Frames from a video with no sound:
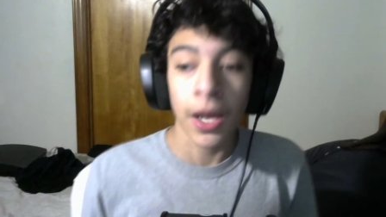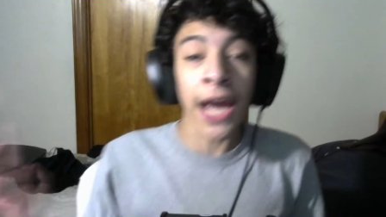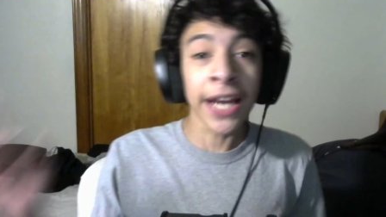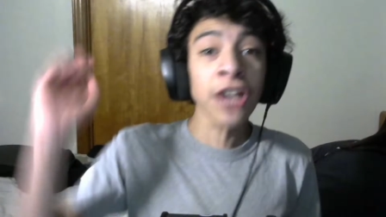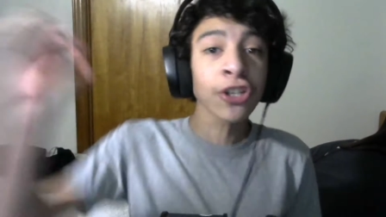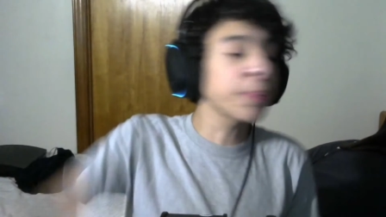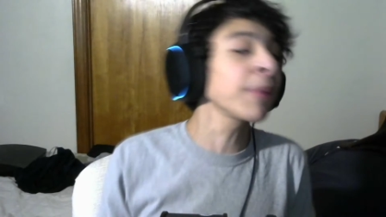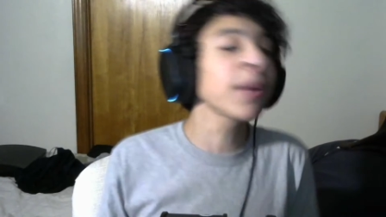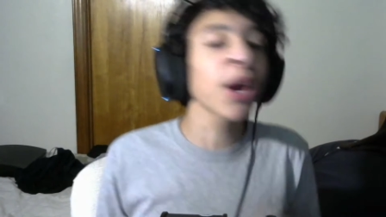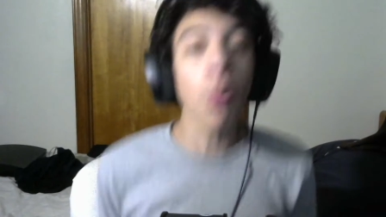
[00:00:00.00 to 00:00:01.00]
Hey guys,
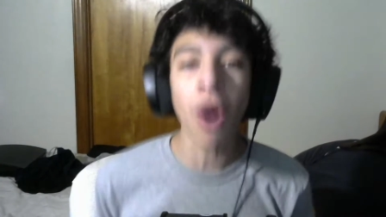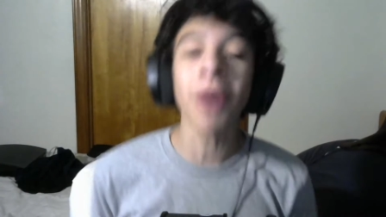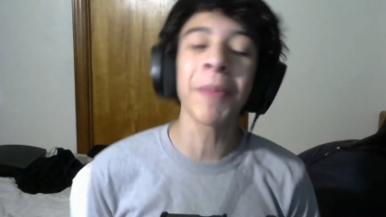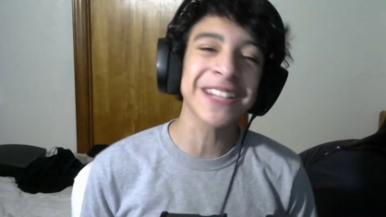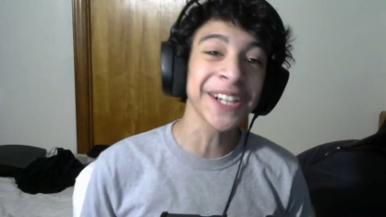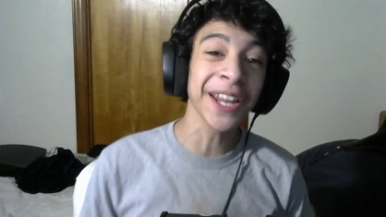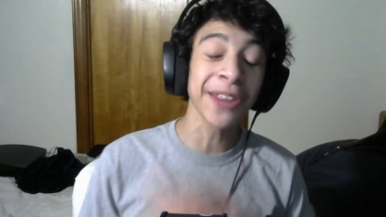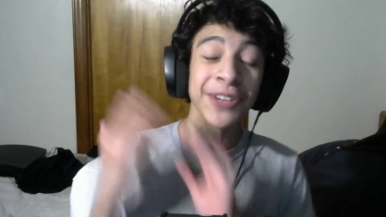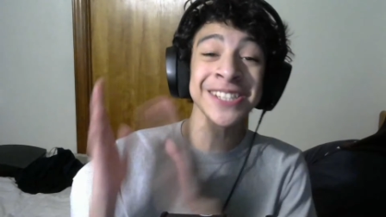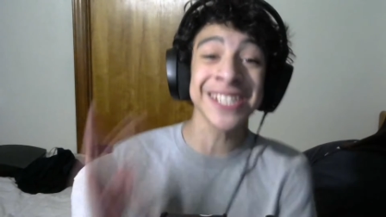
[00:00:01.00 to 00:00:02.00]
Mango. welcome back to another
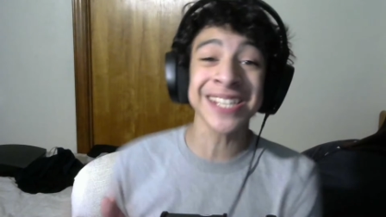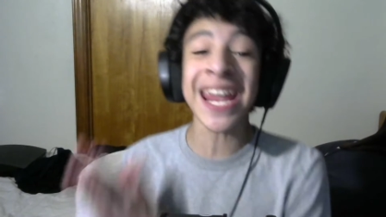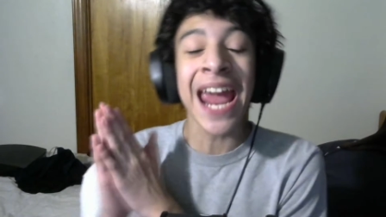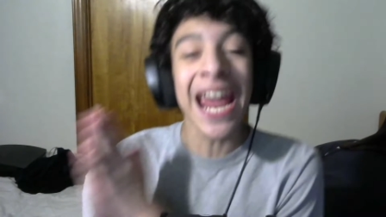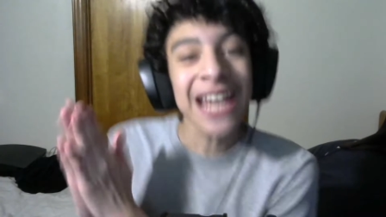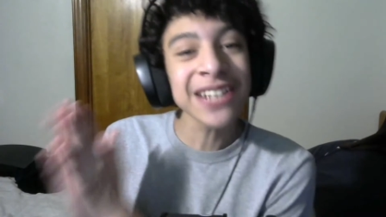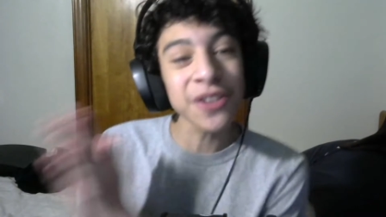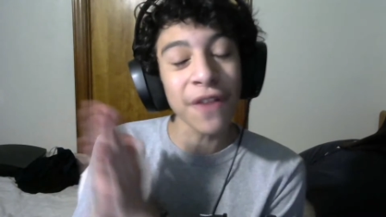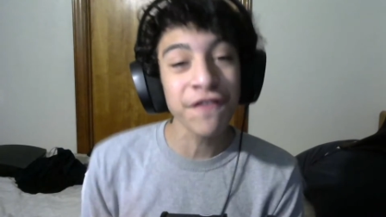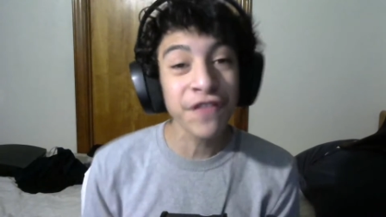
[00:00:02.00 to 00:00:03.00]
video. Today, it is
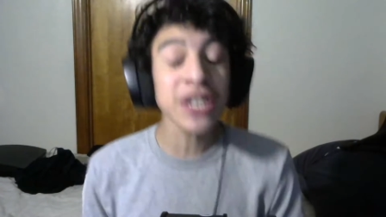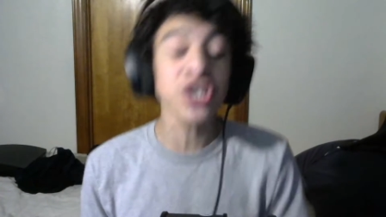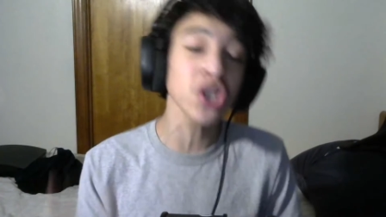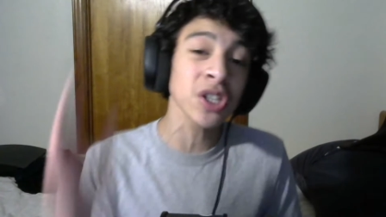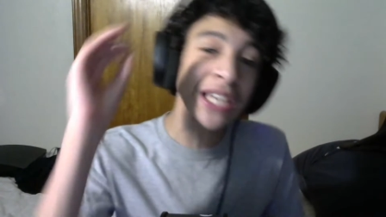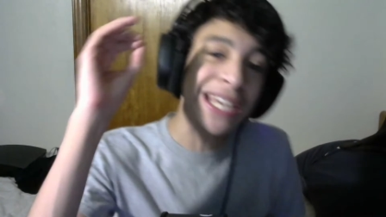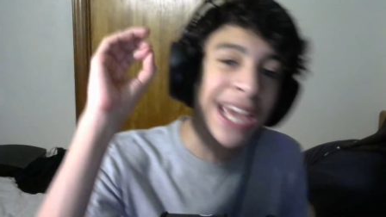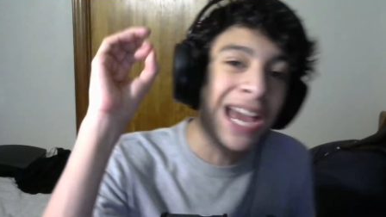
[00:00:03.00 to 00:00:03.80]
officially